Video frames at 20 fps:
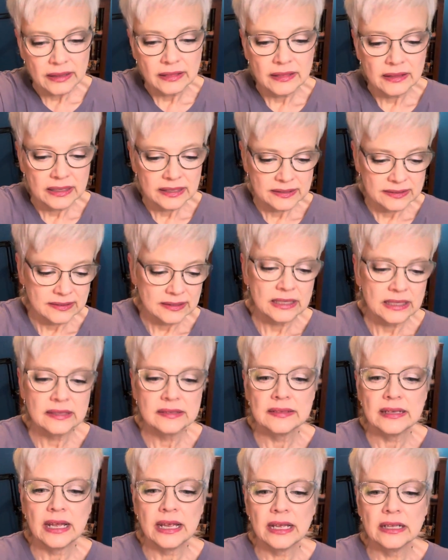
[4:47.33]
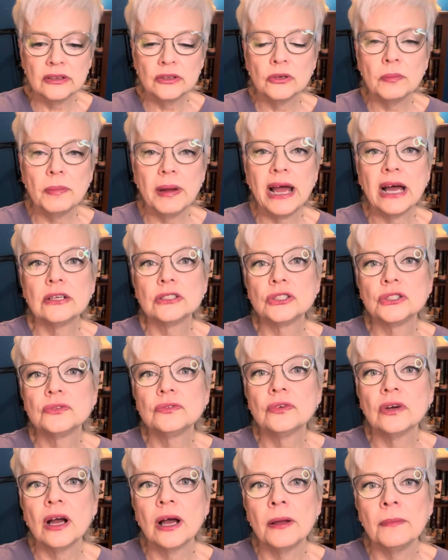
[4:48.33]
This is a little pouch
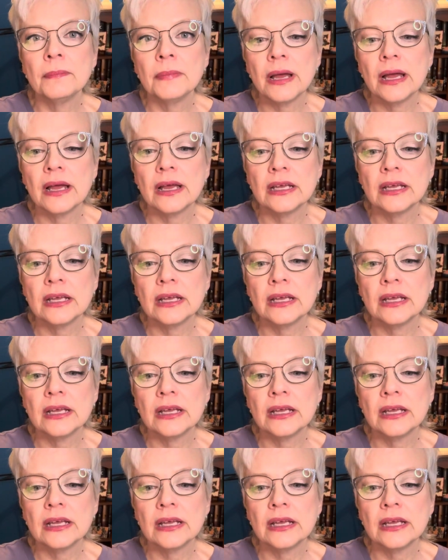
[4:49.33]
from